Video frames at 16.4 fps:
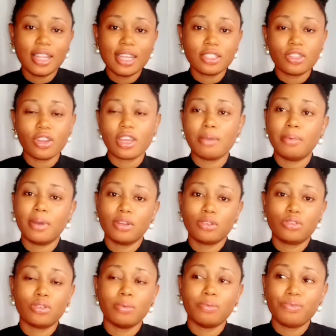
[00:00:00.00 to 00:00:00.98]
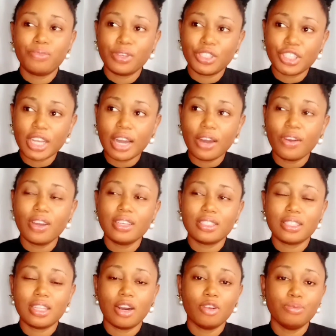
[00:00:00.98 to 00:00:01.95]
let's talk about some facial oils
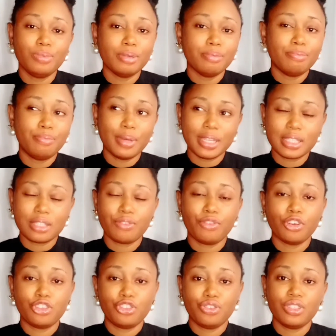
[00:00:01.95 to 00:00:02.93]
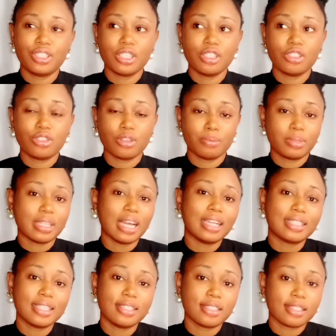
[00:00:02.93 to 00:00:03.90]
that will be best for treating some
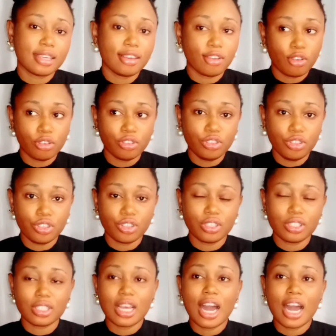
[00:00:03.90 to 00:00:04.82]
certain skin conditions.